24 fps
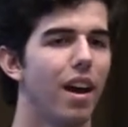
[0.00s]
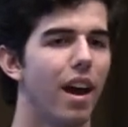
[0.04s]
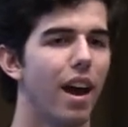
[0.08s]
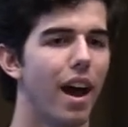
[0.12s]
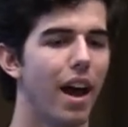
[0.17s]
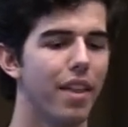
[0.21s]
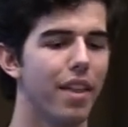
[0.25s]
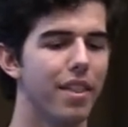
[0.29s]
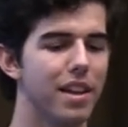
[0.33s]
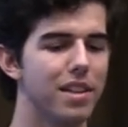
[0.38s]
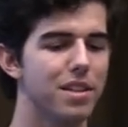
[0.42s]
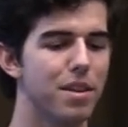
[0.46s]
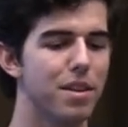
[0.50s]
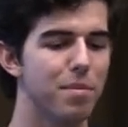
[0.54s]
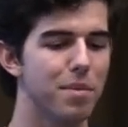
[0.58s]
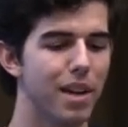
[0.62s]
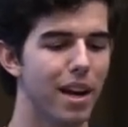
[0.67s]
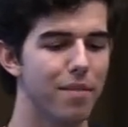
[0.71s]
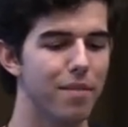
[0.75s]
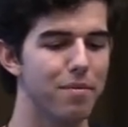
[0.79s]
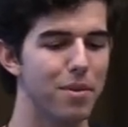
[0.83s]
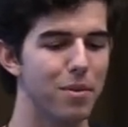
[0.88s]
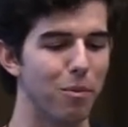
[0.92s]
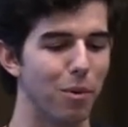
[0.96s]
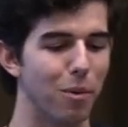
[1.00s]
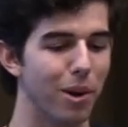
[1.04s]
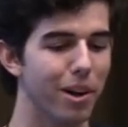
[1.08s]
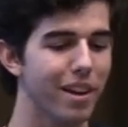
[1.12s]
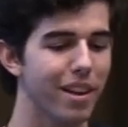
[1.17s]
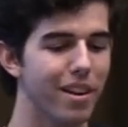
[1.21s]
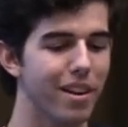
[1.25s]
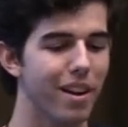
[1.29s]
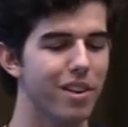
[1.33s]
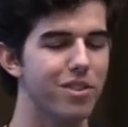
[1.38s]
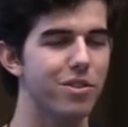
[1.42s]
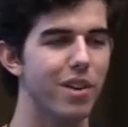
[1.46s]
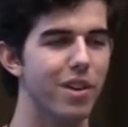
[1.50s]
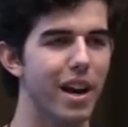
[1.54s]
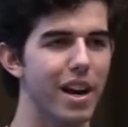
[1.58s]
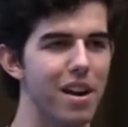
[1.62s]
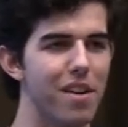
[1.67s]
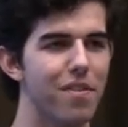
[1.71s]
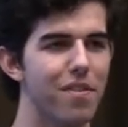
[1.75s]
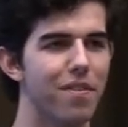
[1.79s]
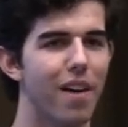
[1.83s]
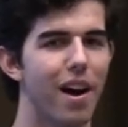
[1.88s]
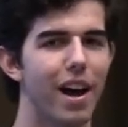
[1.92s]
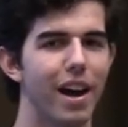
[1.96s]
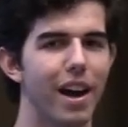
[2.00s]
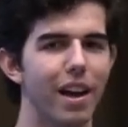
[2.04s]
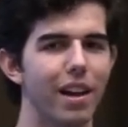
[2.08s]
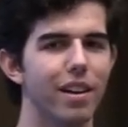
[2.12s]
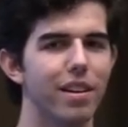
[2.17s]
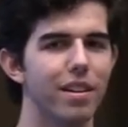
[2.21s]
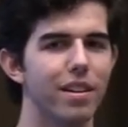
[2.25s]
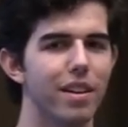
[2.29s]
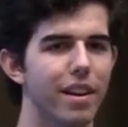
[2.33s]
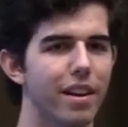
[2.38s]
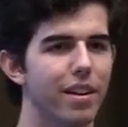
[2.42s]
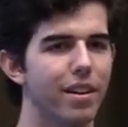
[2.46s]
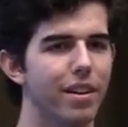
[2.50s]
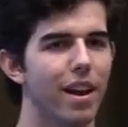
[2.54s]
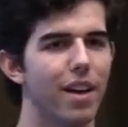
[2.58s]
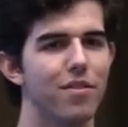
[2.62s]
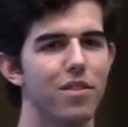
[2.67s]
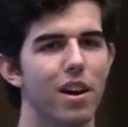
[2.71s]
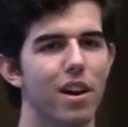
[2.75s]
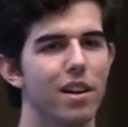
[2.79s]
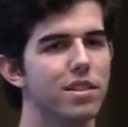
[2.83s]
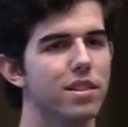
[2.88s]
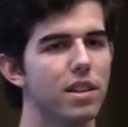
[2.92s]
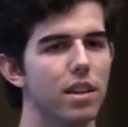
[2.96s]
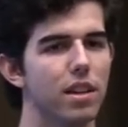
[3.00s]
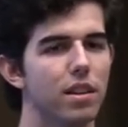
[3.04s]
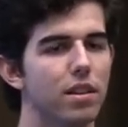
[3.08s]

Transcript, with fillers: and that's something I've been working on trying to find and have not seen.